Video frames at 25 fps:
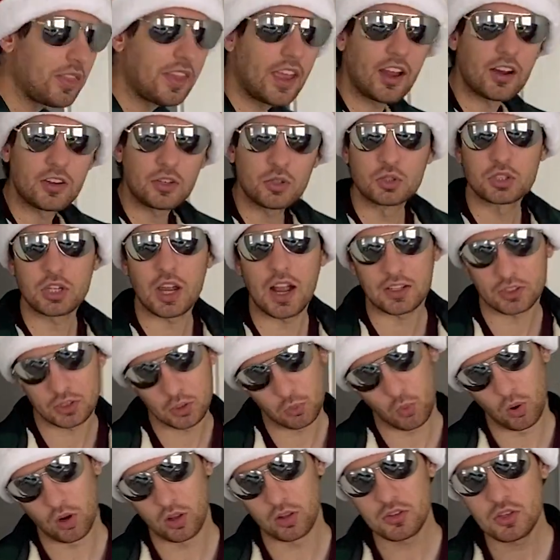there and you shock the
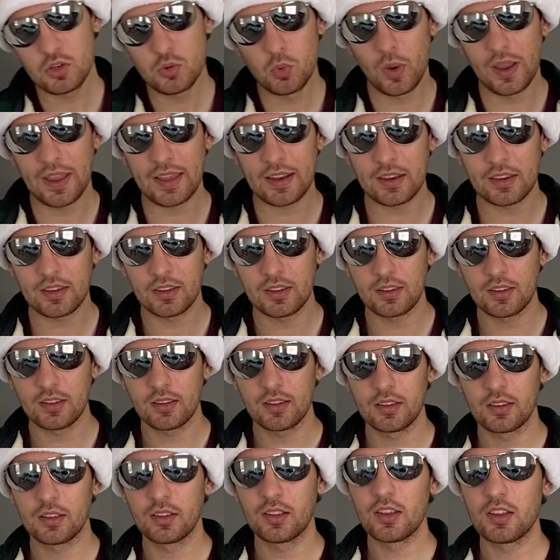world and you win?
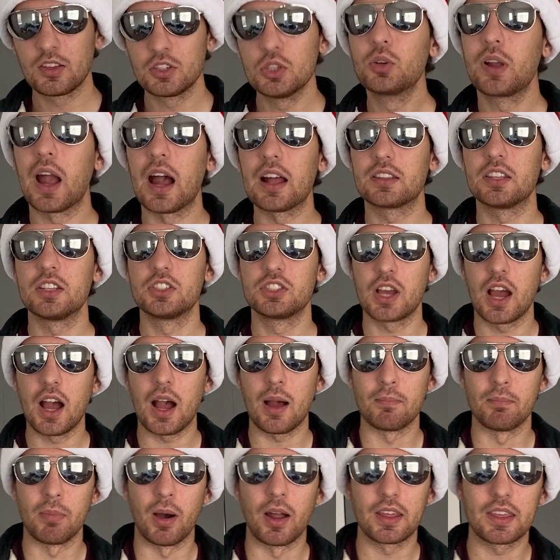You got the
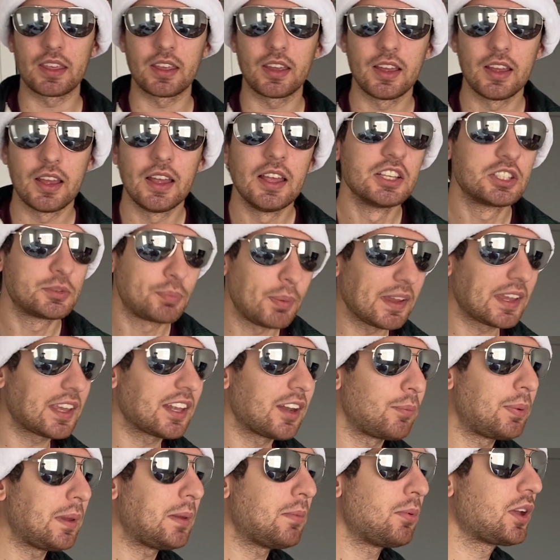job, buddy. Speaking
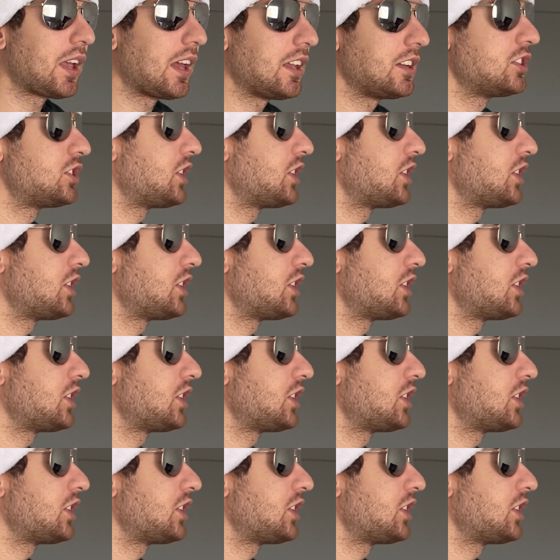of people getting